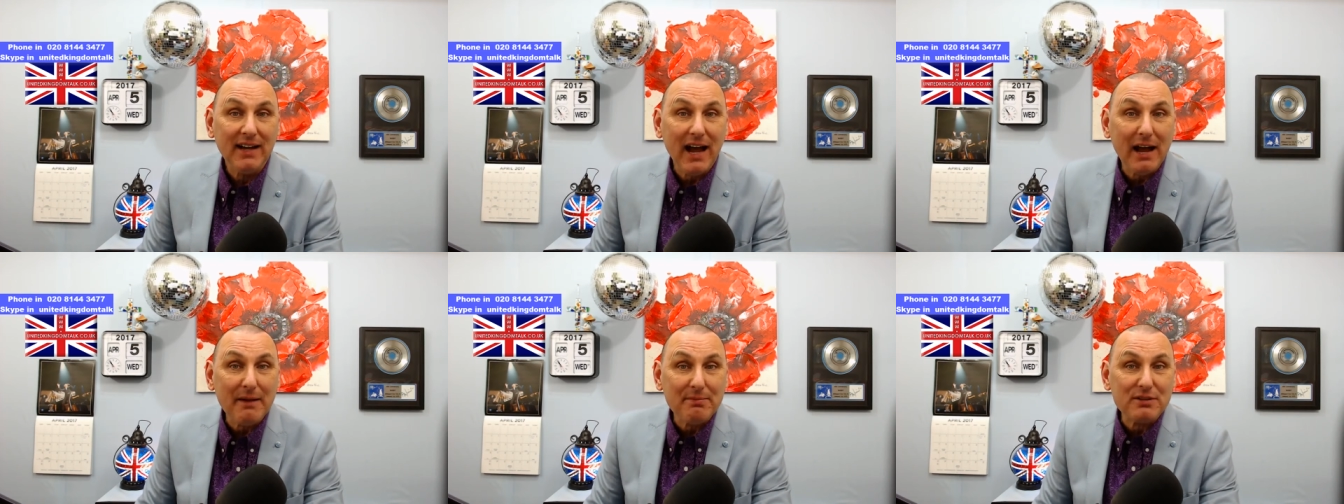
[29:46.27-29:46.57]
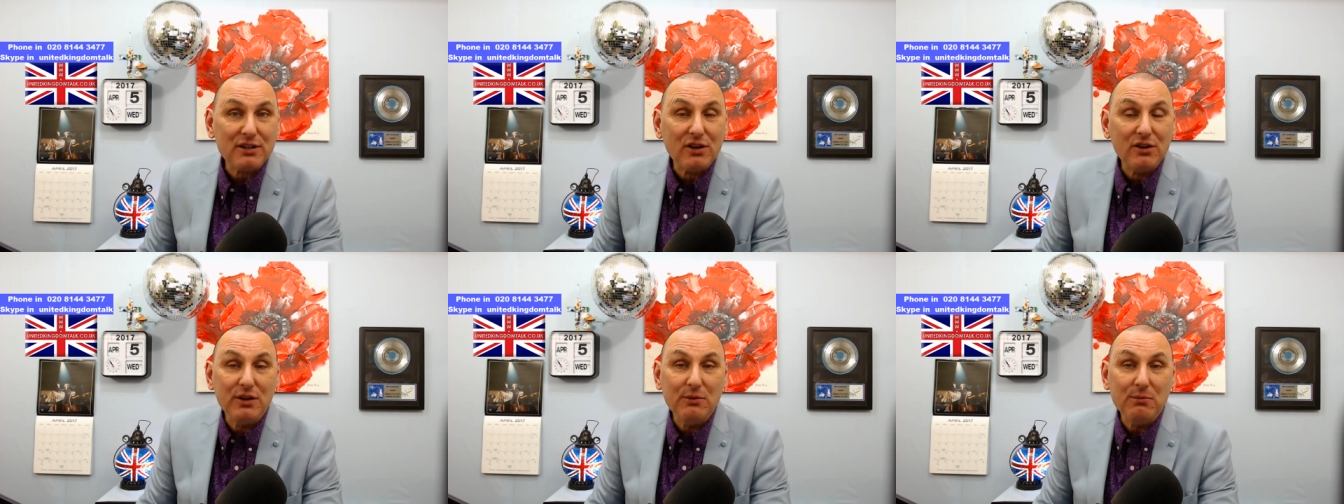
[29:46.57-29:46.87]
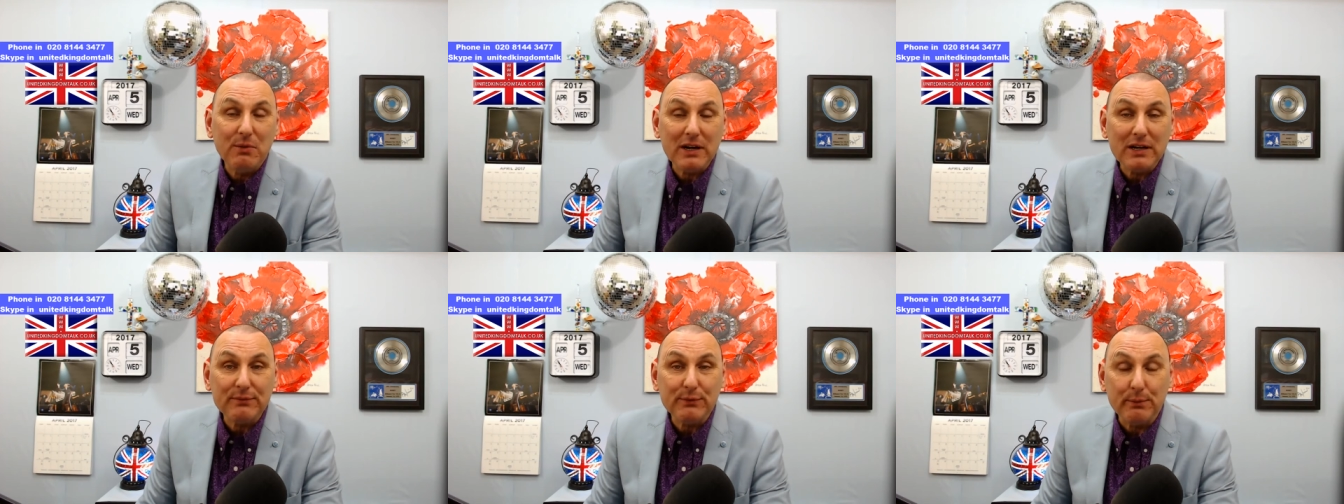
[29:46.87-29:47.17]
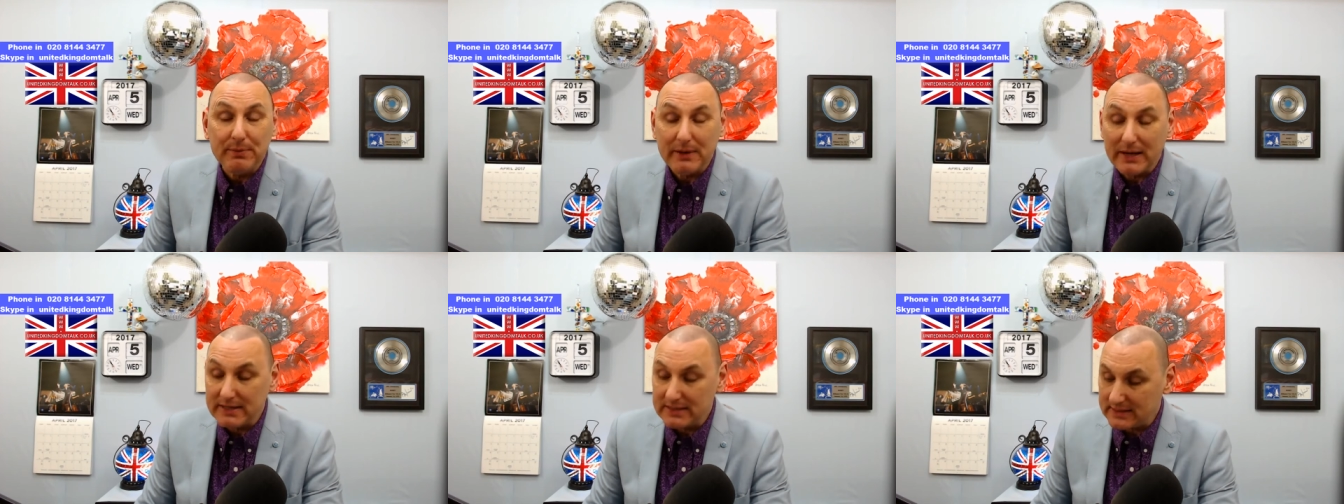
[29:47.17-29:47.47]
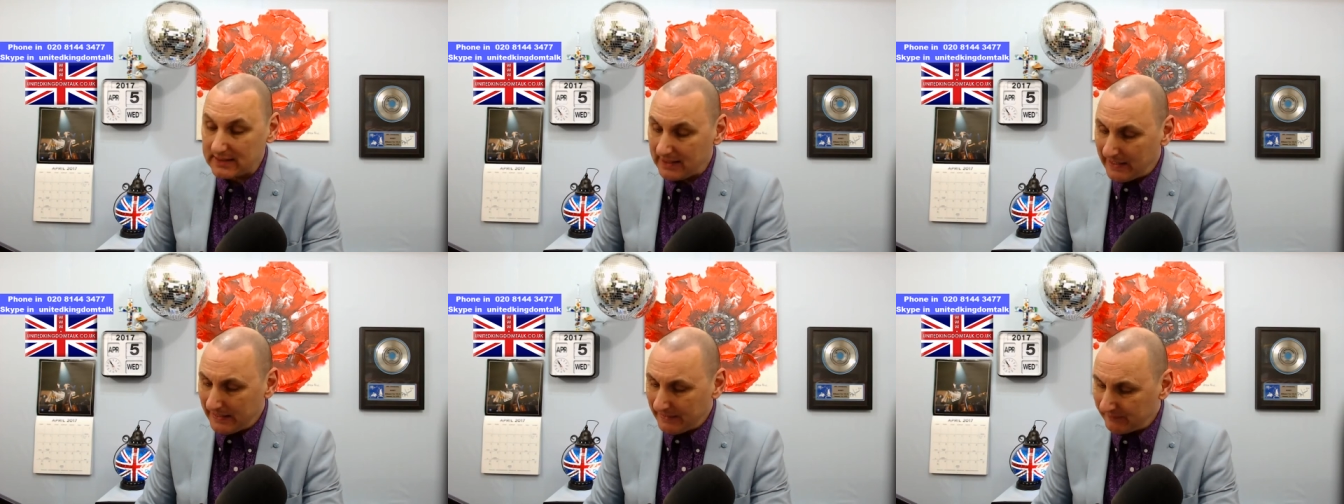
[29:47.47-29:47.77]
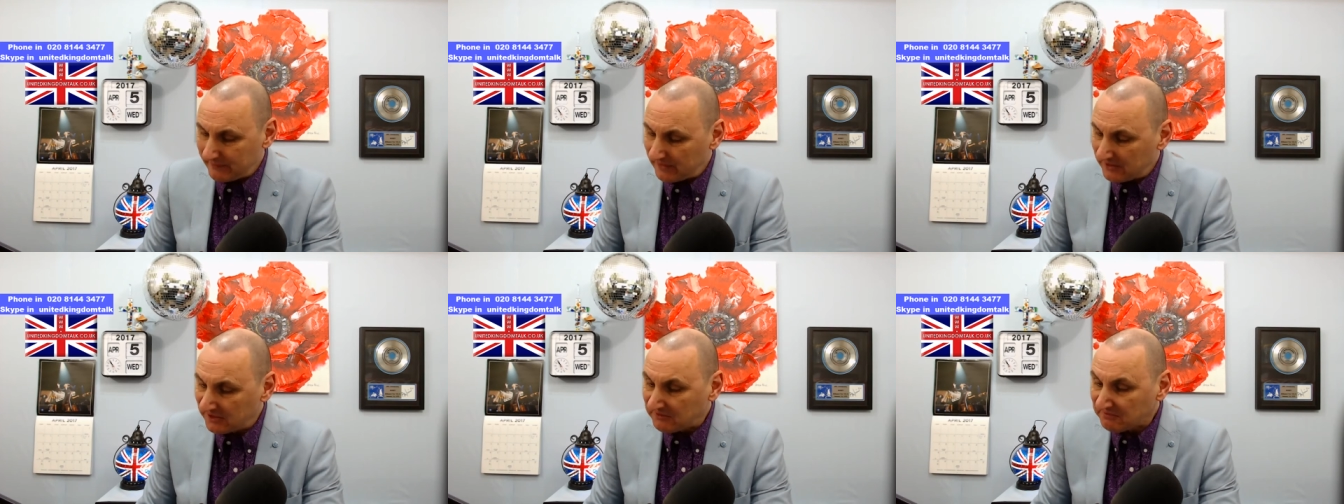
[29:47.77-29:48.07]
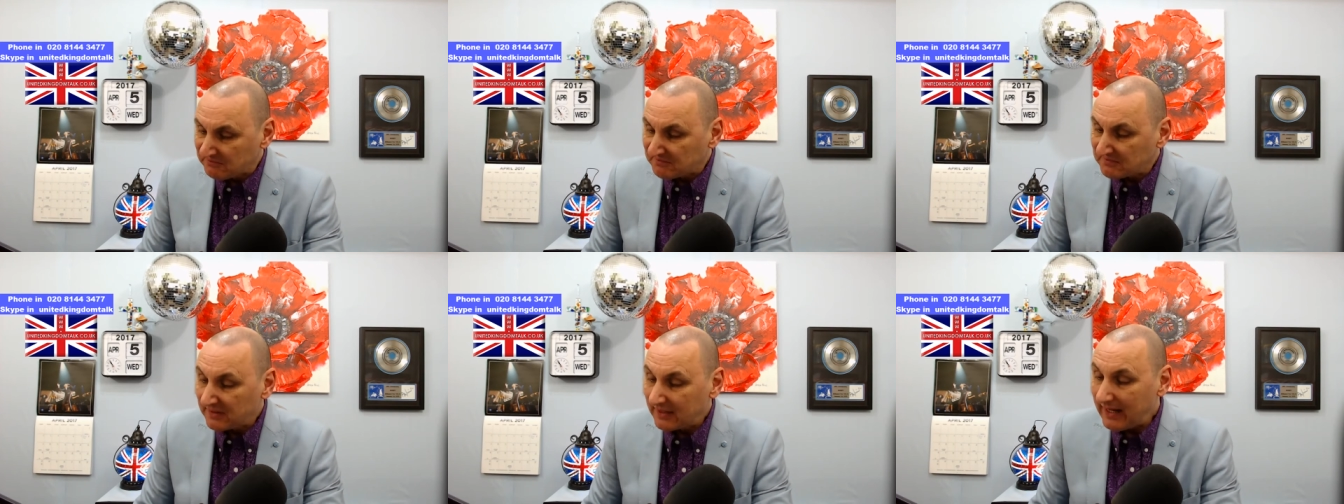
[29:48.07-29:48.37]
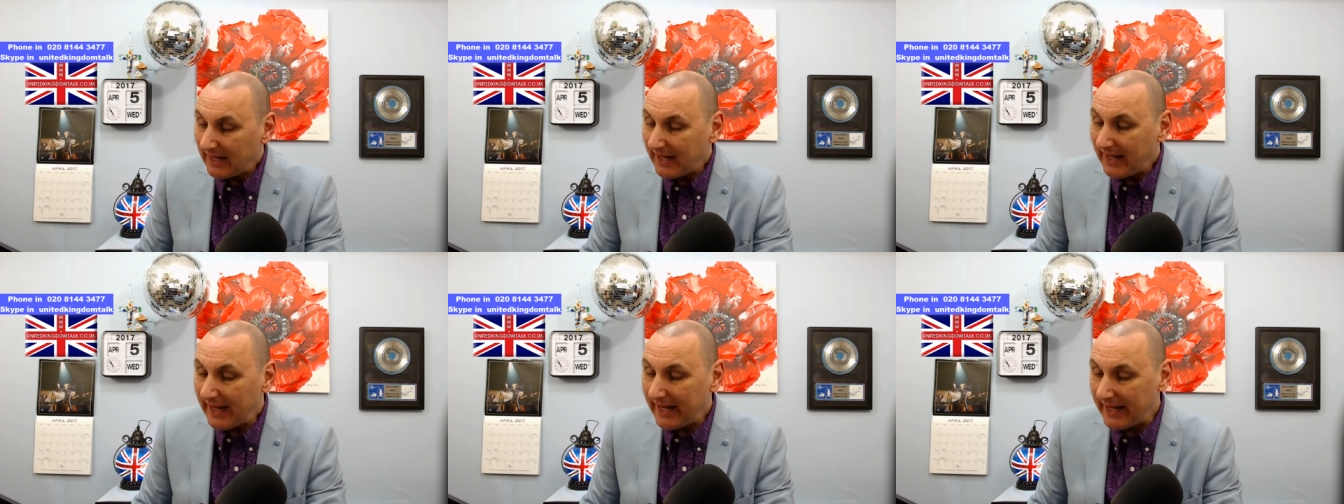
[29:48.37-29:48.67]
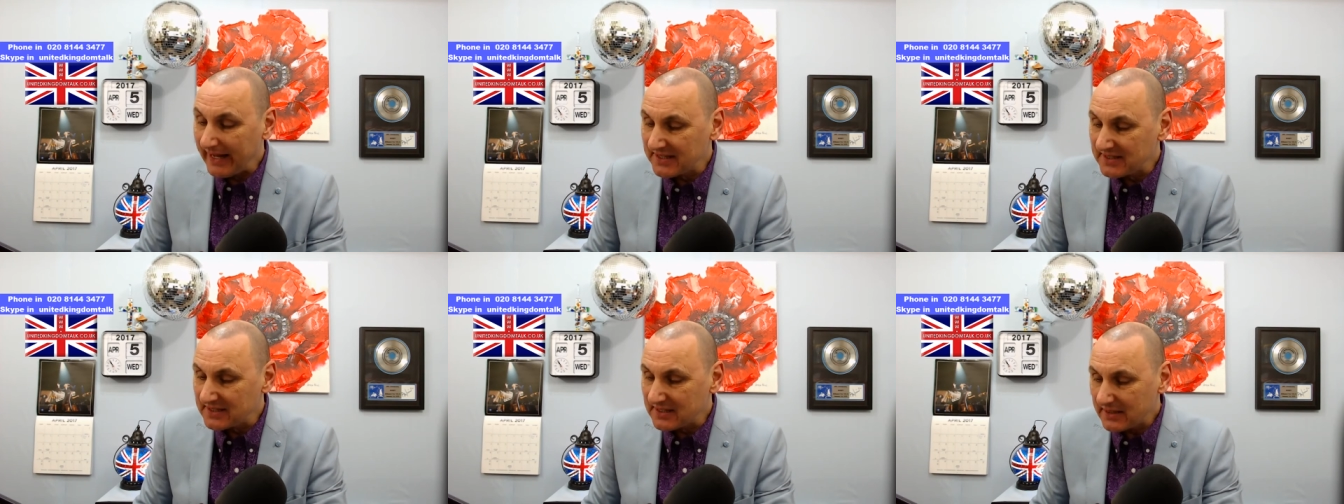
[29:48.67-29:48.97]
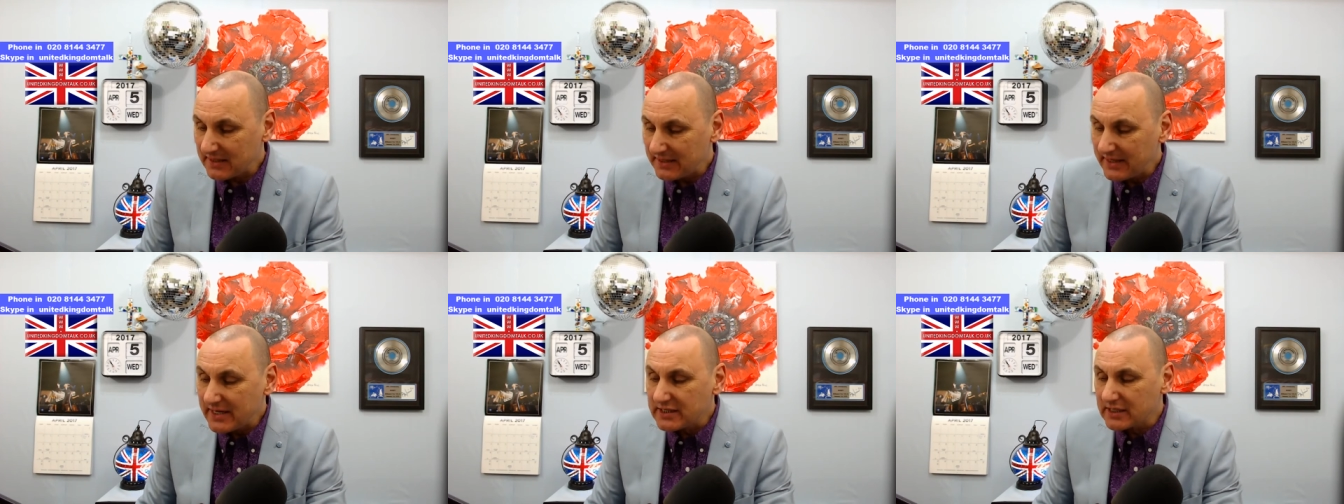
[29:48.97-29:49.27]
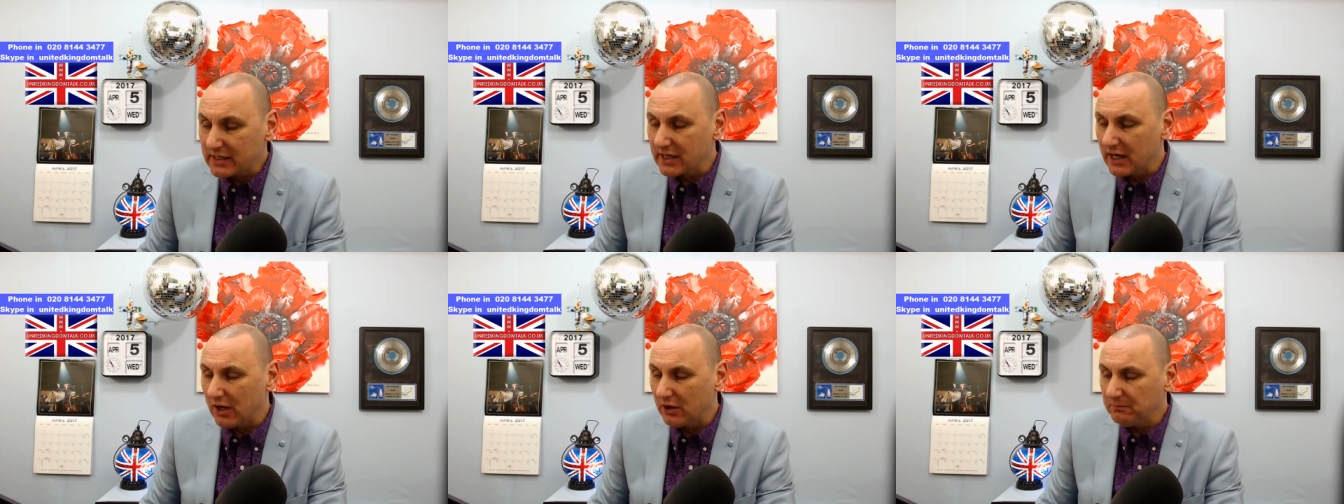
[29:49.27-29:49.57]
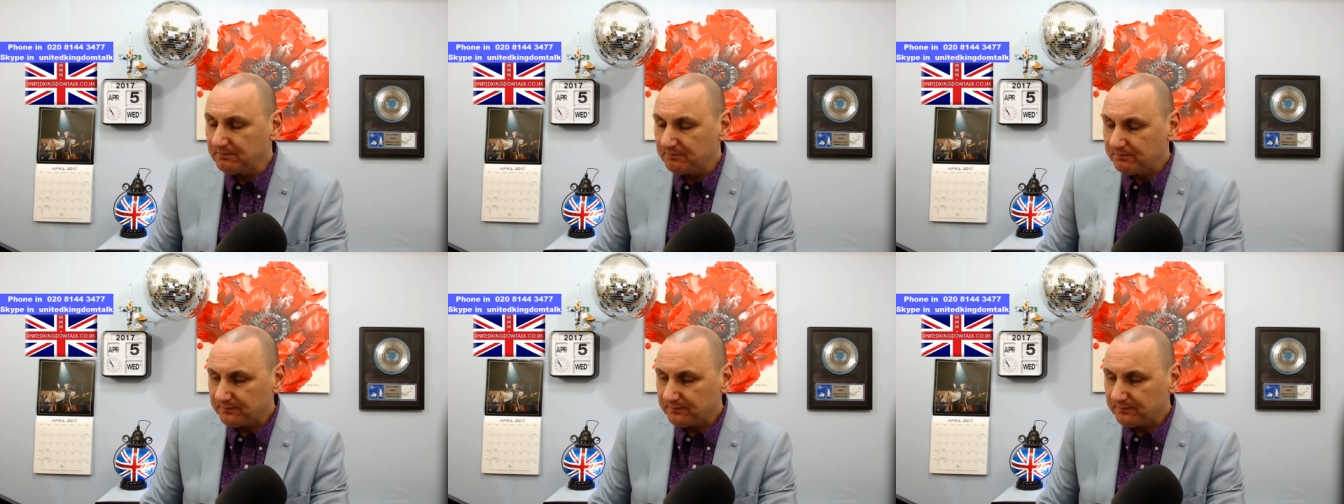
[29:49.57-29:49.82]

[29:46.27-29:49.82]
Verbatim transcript: Absolutely wonderful place to live. And years ago,